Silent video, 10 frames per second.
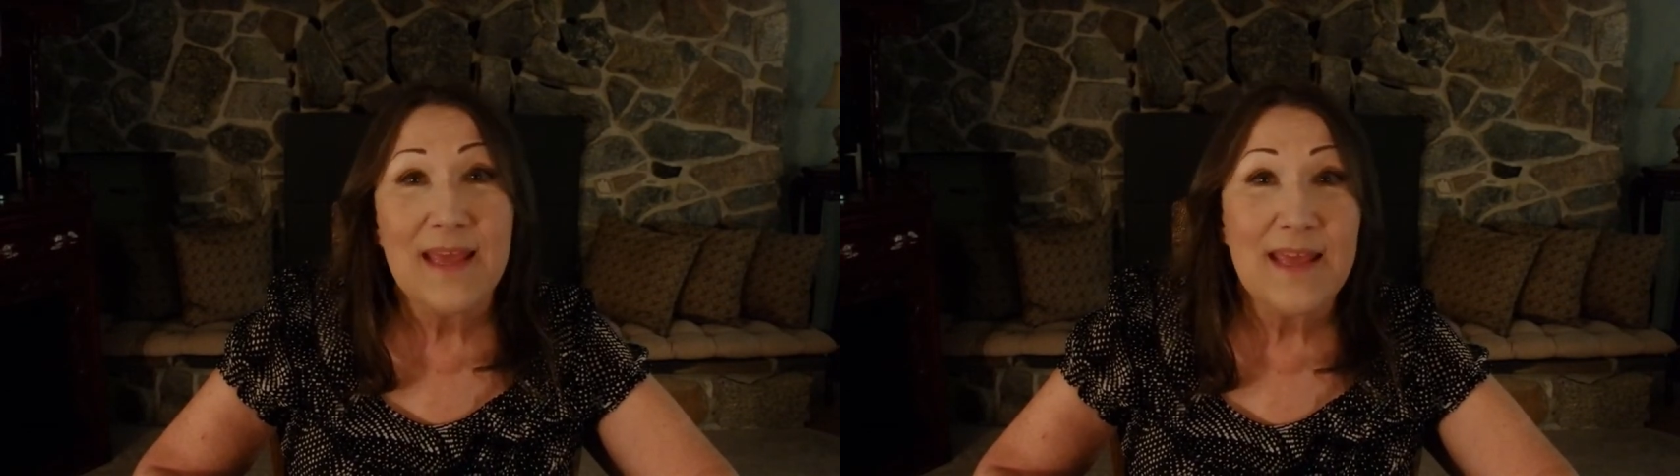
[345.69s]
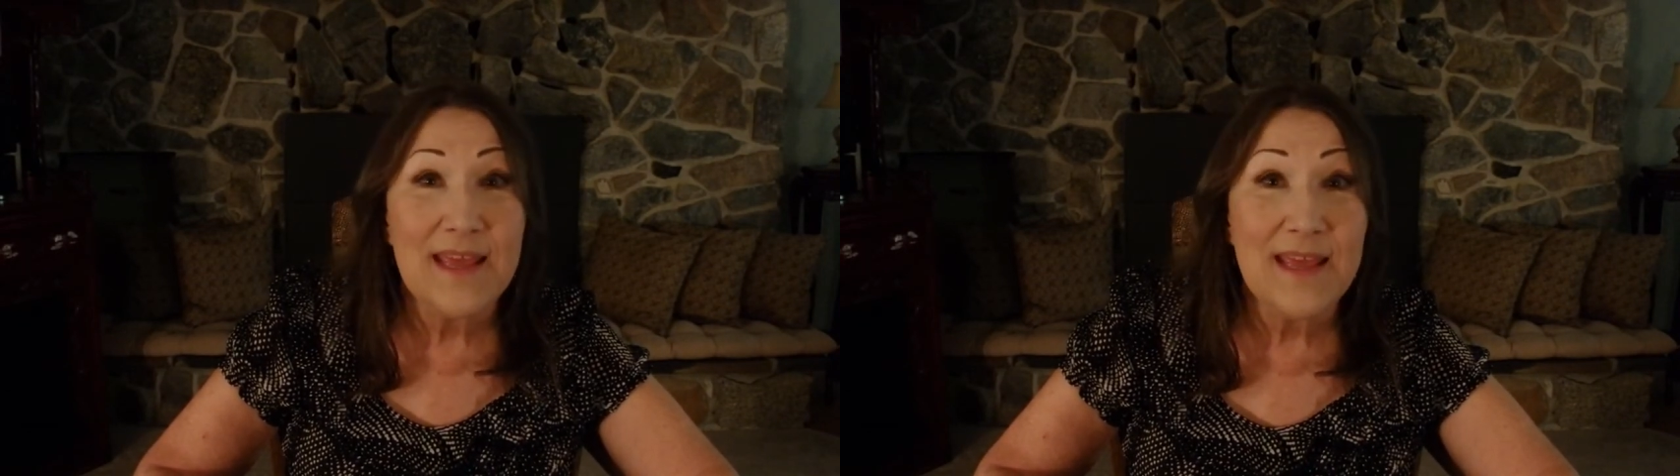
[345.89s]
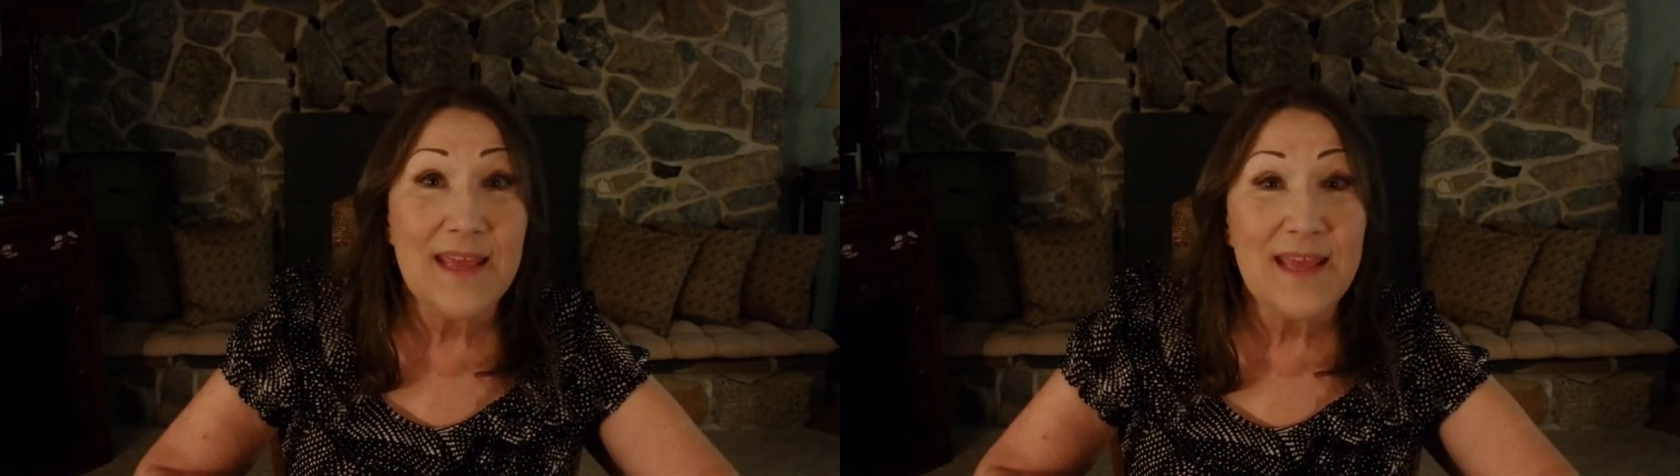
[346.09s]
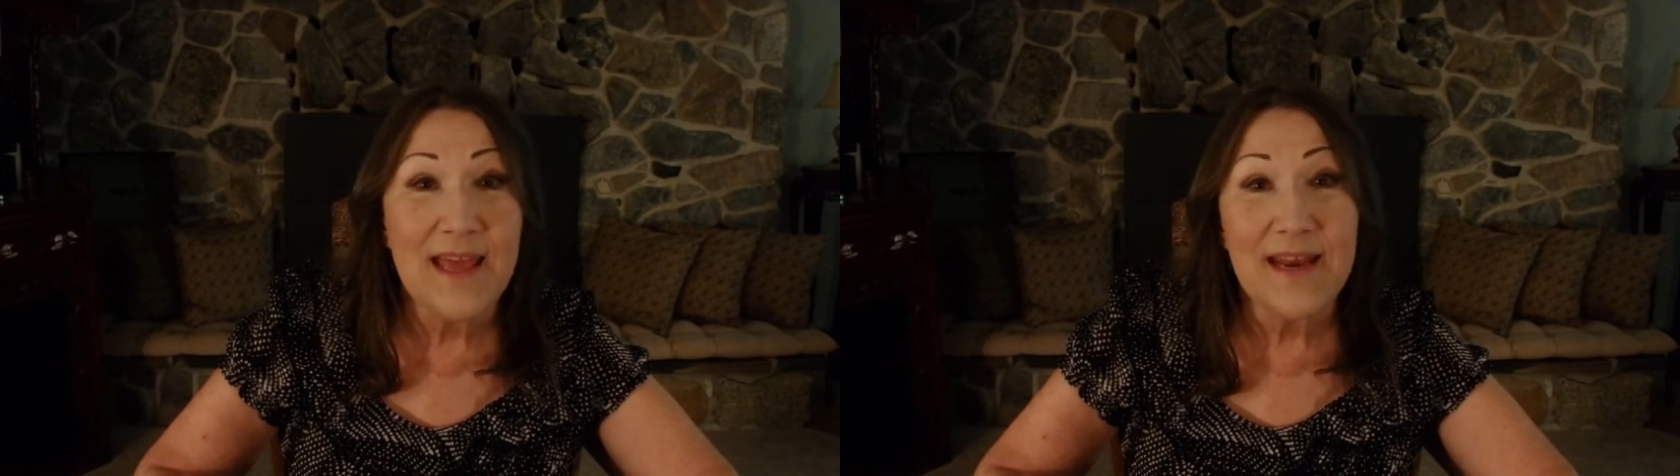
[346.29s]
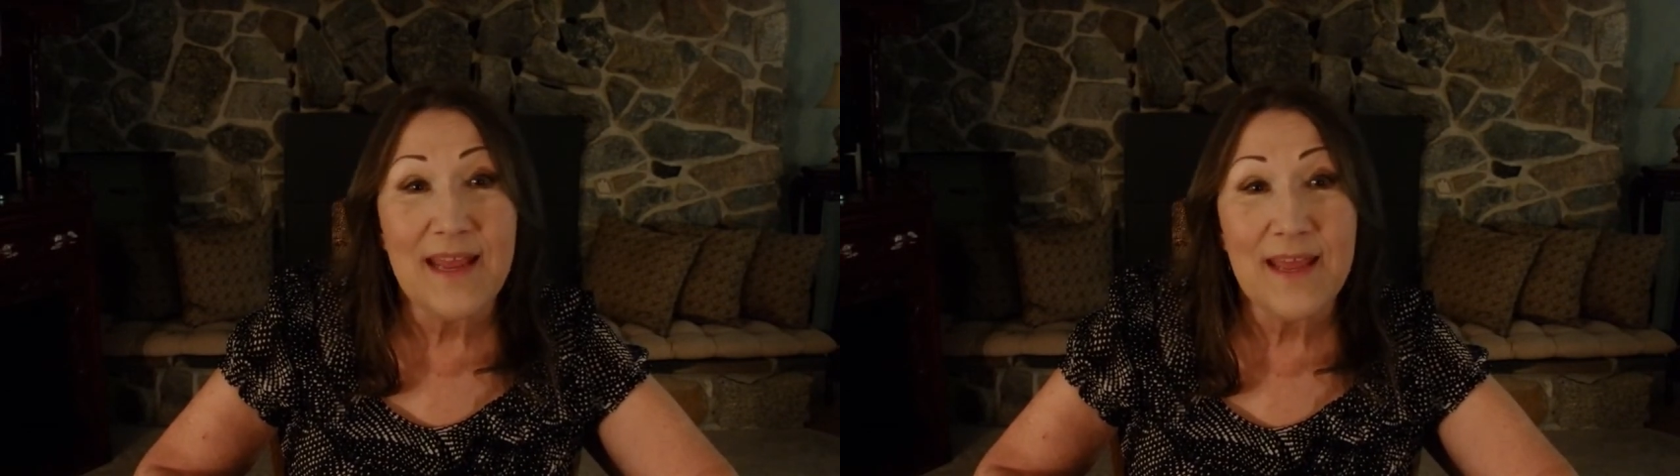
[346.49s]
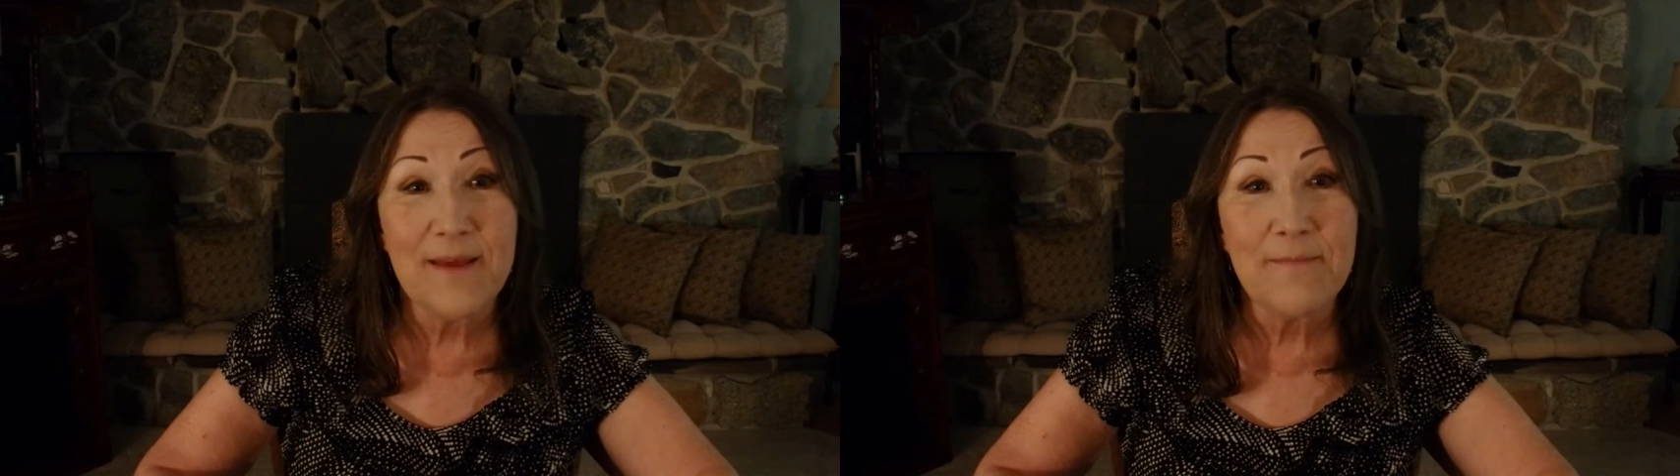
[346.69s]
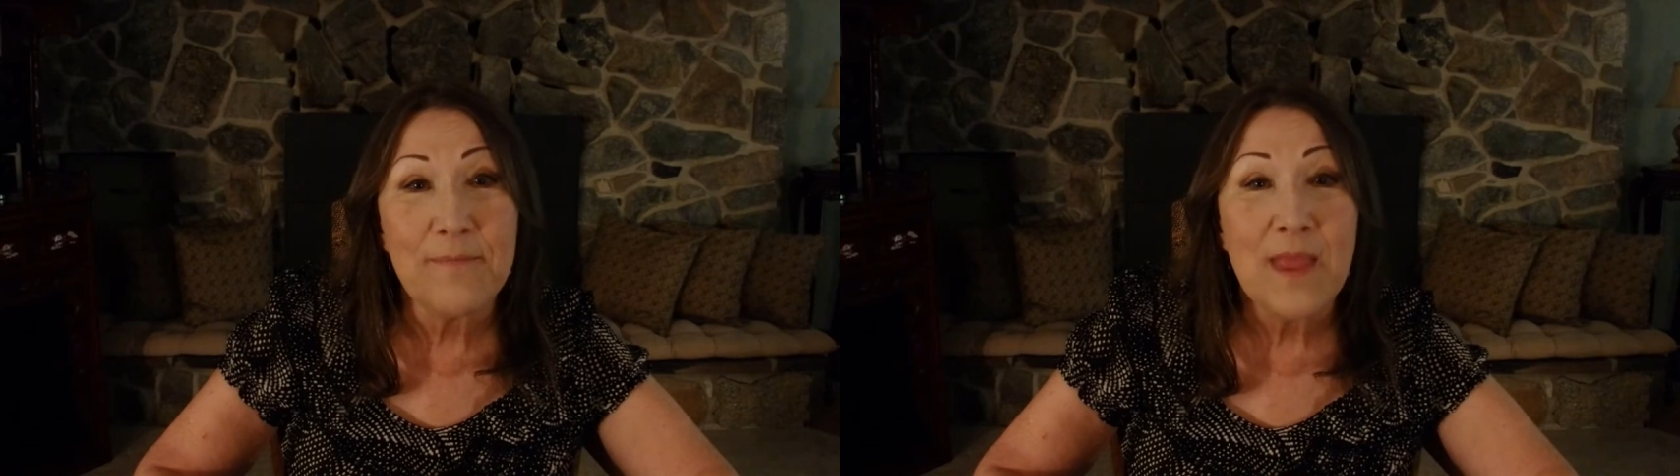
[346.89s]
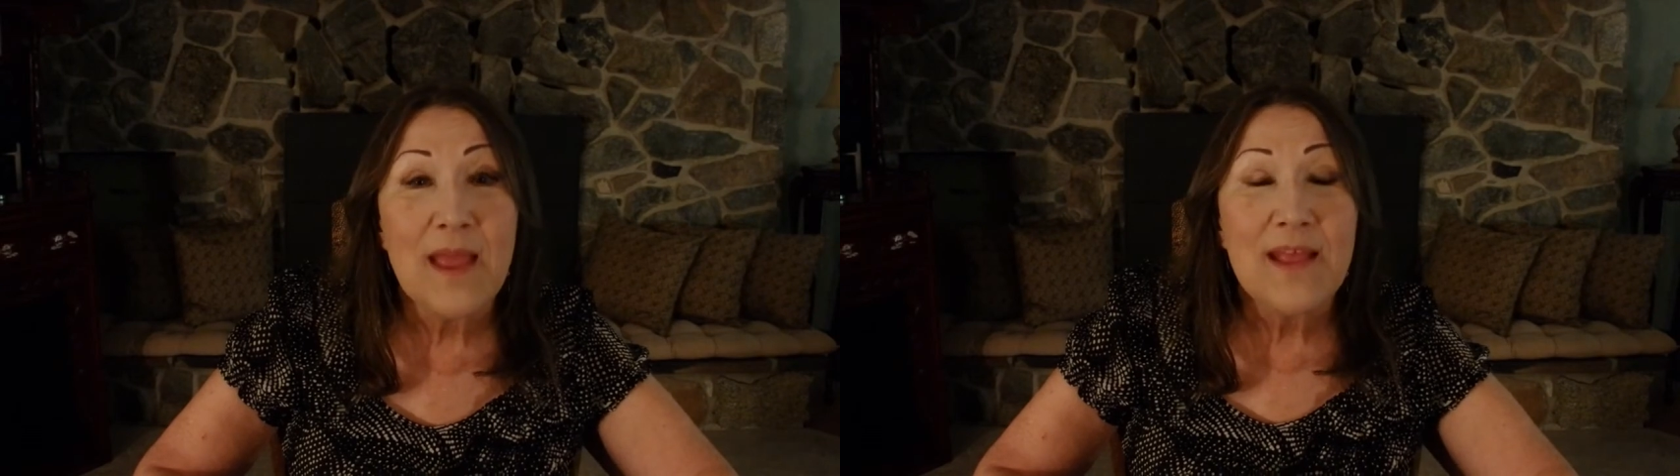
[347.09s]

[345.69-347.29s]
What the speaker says: he and him.